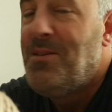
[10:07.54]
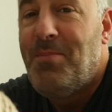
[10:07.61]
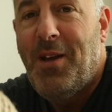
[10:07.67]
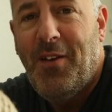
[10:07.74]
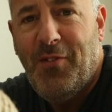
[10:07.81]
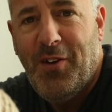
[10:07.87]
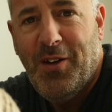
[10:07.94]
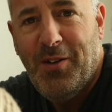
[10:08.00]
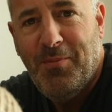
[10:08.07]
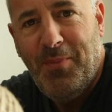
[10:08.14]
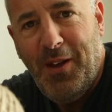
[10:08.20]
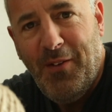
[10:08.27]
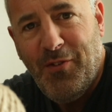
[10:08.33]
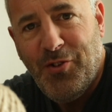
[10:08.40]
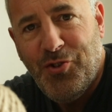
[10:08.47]
Bit of
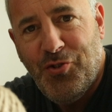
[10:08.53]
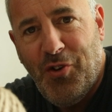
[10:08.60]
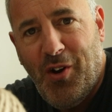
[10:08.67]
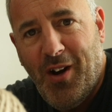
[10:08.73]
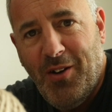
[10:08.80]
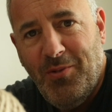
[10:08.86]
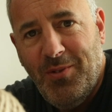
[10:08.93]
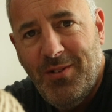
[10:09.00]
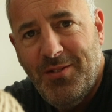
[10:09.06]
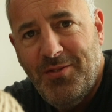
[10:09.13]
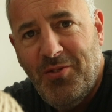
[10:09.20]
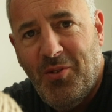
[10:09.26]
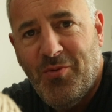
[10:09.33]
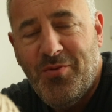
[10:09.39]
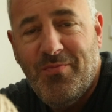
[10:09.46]
a trial,
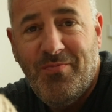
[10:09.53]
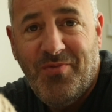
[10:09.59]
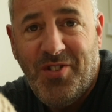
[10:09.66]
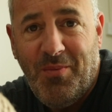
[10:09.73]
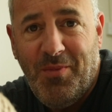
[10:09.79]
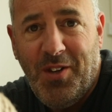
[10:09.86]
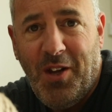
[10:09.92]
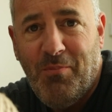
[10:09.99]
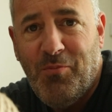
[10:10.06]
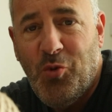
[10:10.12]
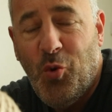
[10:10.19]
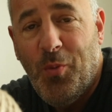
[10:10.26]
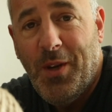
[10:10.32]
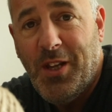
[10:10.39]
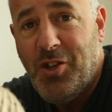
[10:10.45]
not something I'm
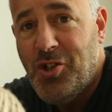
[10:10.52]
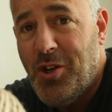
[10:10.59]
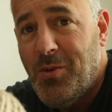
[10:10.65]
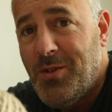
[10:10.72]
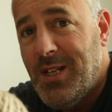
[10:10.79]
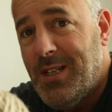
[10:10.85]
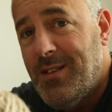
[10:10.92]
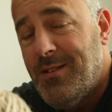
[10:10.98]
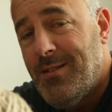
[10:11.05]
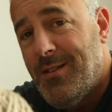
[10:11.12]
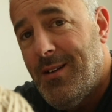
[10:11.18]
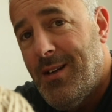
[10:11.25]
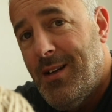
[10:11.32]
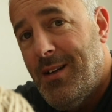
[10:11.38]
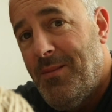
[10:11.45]
normally shooting,
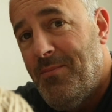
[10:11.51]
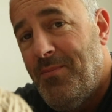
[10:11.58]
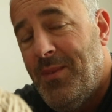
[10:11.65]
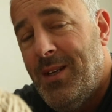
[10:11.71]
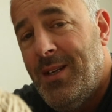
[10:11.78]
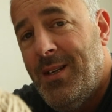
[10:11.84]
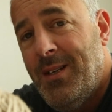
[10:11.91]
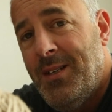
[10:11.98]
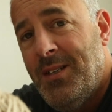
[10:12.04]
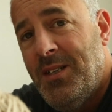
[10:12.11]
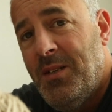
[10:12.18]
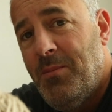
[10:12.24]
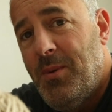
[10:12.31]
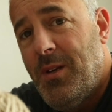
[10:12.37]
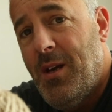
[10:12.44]

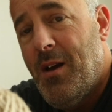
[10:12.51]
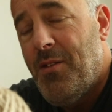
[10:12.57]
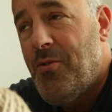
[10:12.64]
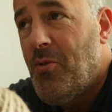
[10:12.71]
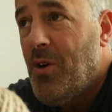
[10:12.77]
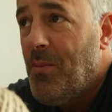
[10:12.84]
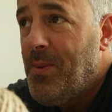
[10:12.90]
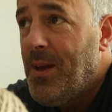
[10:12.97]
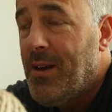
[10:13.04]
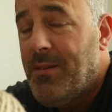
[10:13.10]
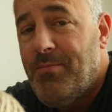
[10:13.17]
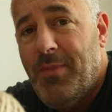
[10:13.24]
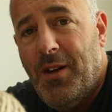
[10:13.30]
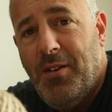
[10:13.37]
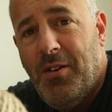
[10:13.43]
but yeah, I thought it'd be
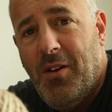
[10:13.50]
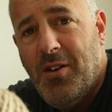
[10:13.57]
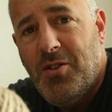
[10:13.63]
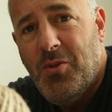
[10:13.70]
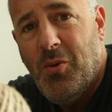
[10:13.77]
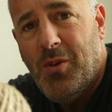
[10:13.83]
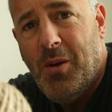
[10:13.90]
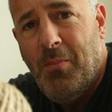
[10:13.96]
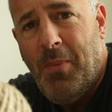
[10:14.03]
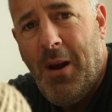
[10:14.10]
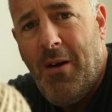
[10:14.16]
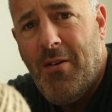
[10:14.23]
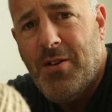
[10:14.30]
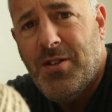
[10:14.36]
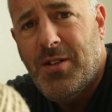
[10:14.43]
a nice sort of
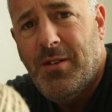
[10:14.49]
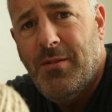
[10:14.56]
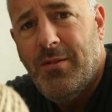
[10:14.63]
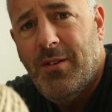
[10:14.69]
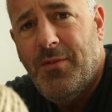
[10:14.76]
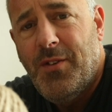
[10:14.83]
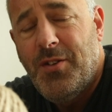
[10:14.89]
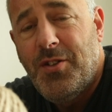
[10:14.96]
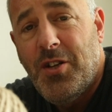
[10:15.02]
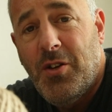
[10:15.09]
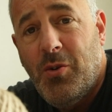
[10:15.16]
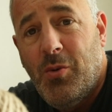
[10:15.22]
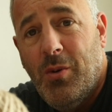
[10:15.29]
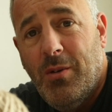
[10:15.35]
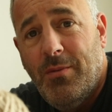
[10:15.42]
comparison of the
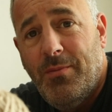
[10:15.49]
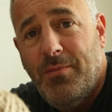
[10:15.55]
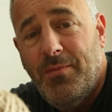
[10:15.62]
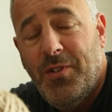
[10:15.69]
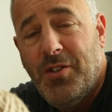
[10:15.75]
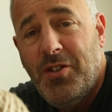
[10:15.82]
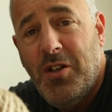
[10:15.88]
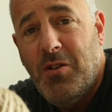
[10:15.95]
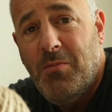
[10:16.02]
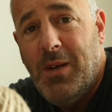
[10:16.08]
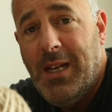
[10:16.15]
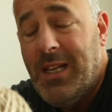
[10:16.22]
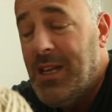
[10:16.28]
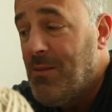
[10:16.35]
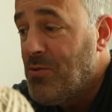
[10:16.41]
two
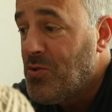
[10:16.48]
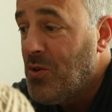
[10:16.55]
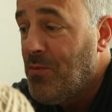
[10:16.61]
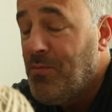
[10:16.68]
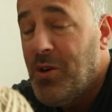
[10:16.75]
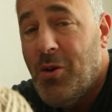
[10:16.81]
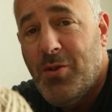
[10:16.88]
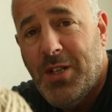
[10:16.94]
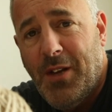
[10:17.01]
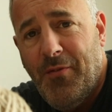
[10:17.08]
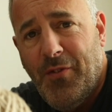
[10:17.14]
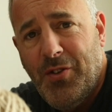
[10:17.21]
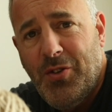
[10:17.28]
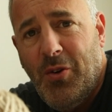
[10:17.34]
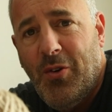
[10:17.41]
mediums, sort of music
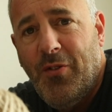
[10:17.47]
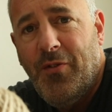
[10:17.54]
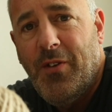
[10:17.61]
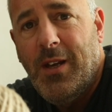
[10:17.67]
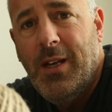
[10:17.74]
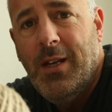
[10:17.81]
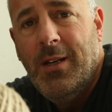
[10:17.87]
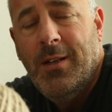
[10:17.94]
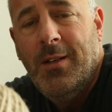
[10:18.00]
and photography.